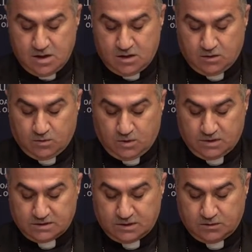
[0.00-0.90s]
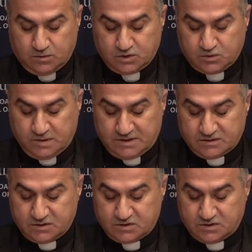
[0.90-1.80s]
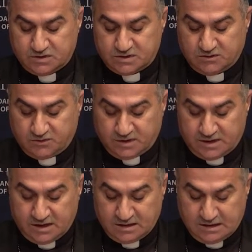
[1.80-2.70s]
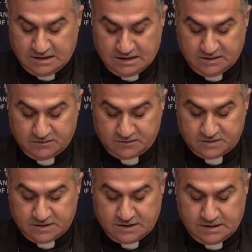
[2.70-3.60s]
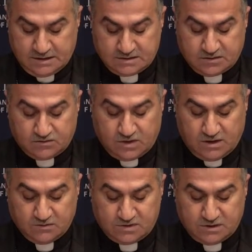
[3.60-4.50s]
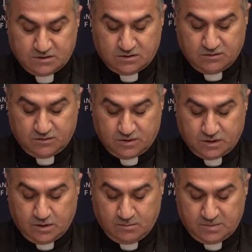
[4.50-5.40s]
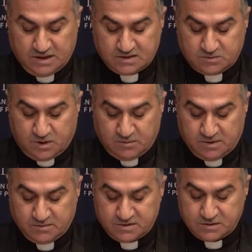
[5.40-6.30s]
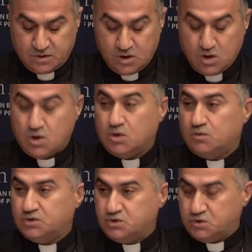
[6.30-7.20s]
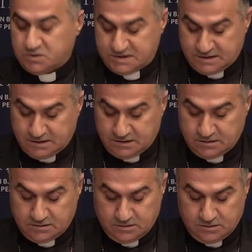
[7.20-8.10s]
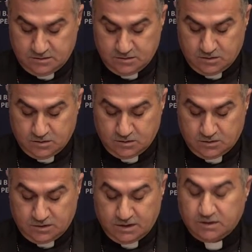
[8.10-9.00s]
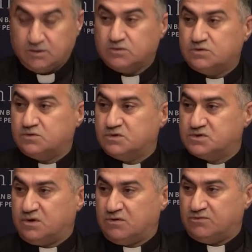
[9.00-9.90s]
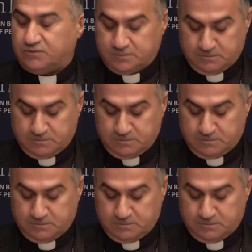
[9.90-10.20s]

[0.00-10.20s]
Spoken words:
the world in which we Christians of Iraq live is a ground zero for the complex problems which you seek here to resolve.